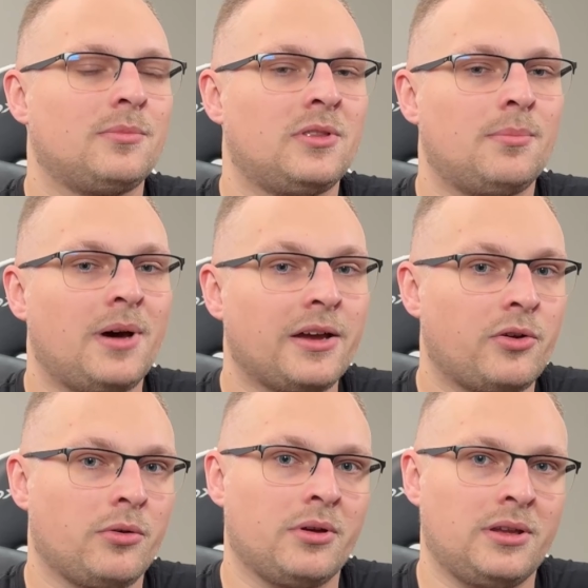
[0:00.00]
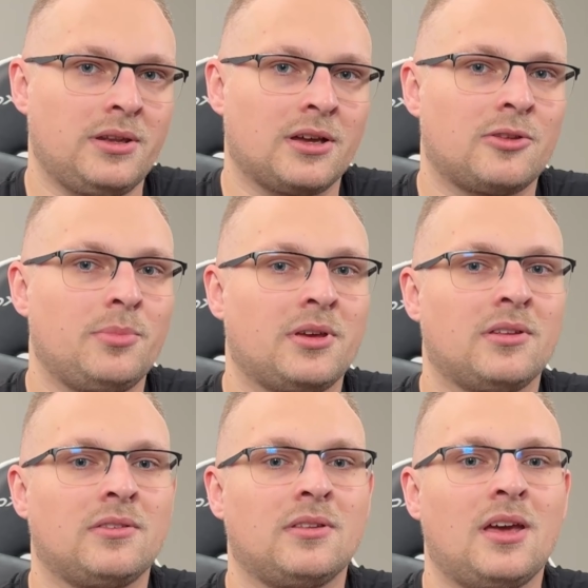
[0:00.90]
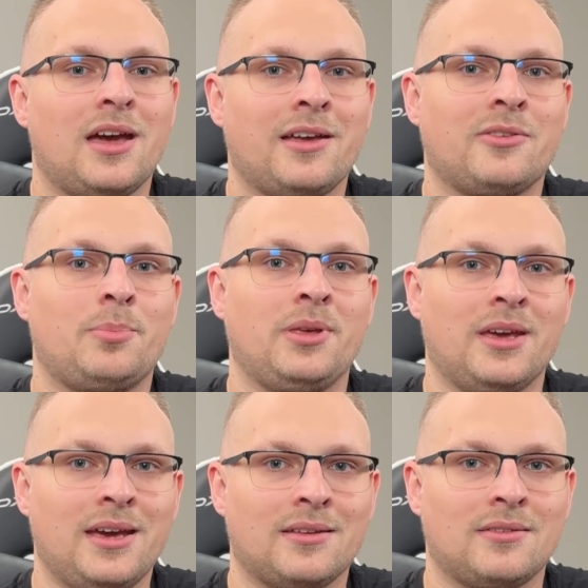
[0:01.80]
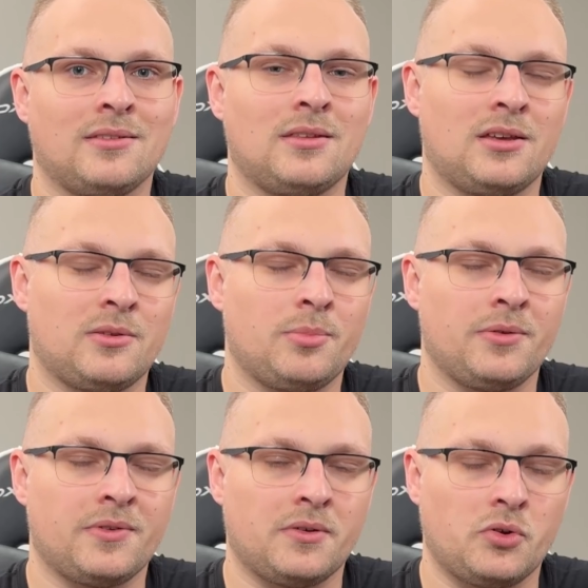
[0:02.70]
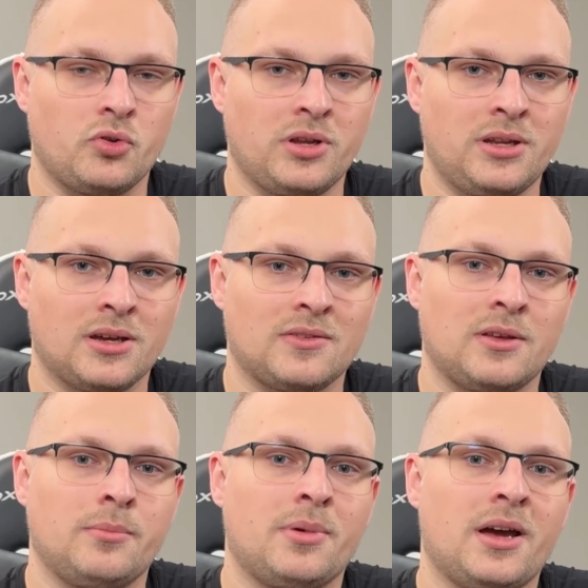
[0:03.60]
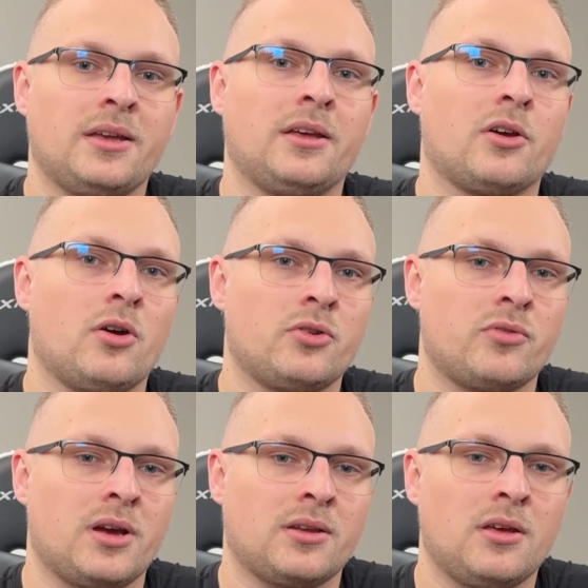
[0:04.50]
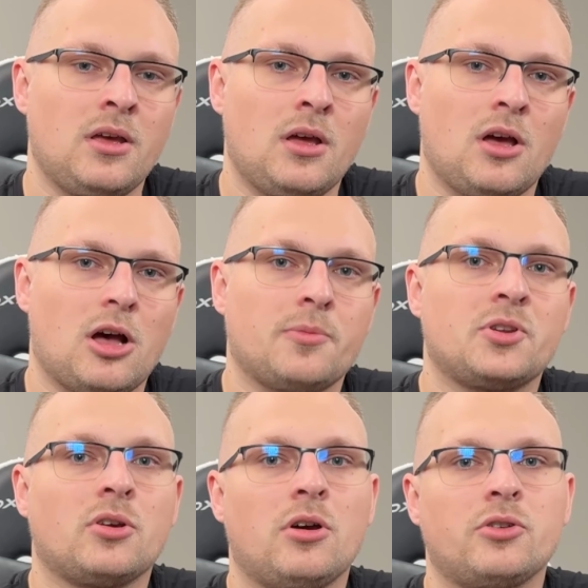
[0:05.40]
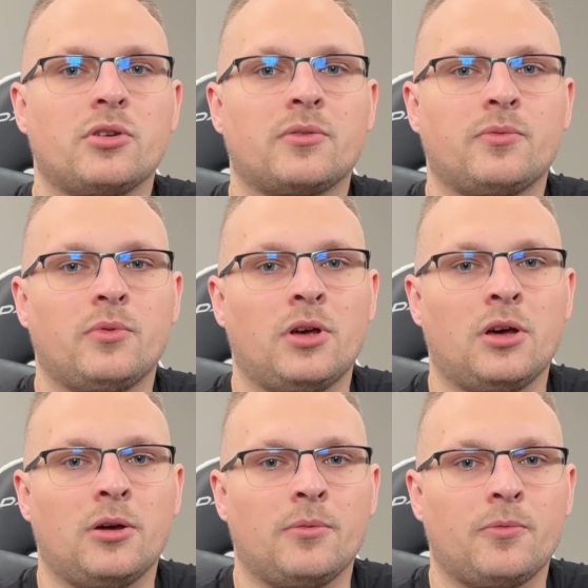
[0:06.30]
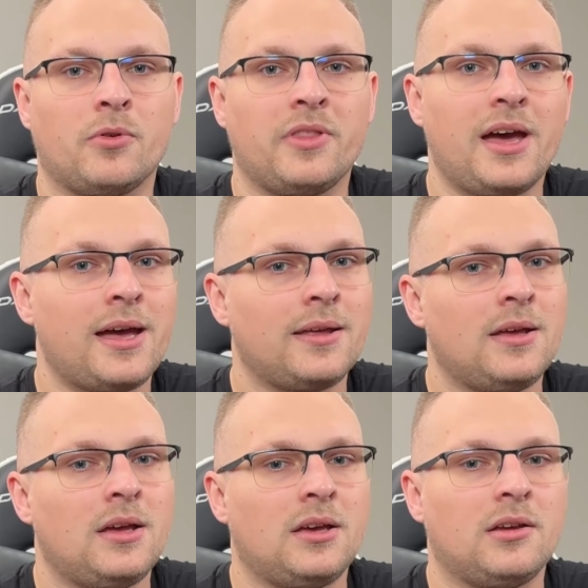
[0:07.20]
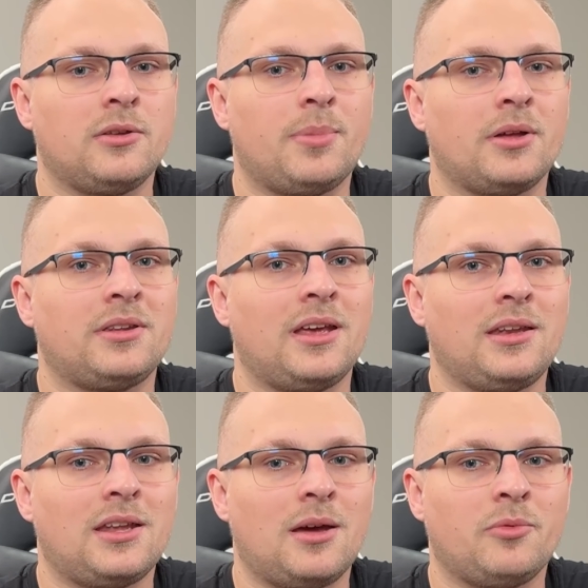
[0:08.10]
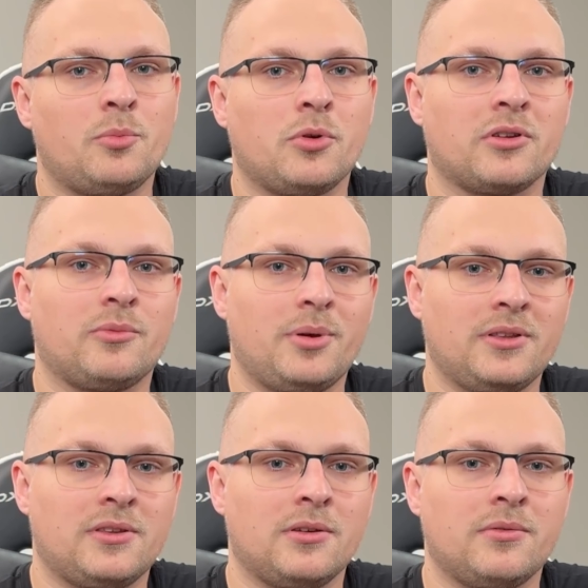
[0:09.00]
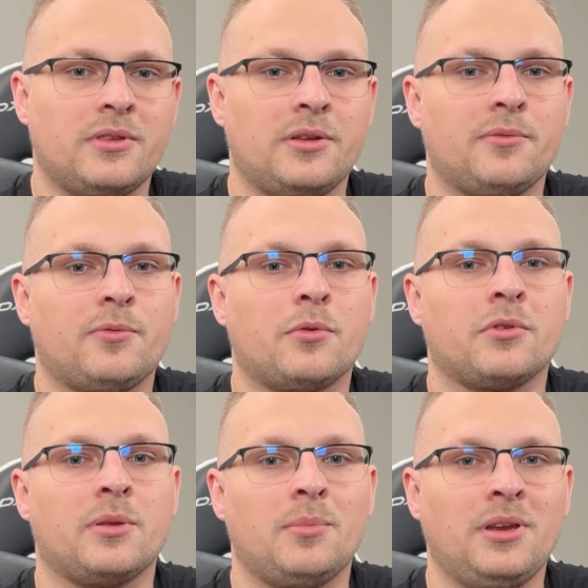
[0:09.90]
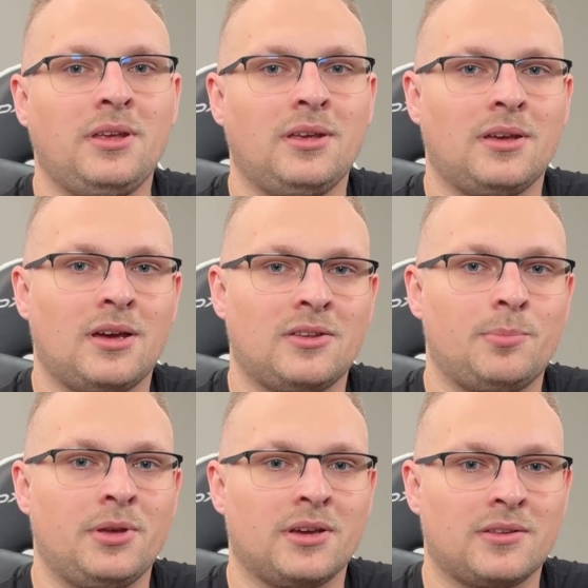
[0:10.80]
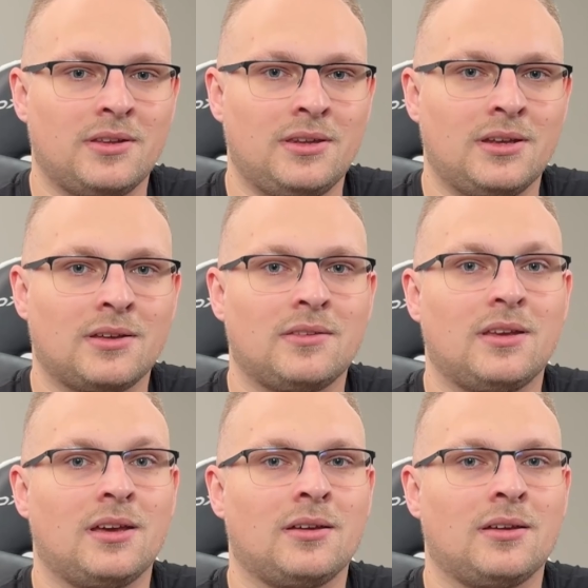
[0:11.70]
the micro index, because SPX is the S&P 500 index, and buying a option contract for that is about 10 times more expensive than for the mini SPX index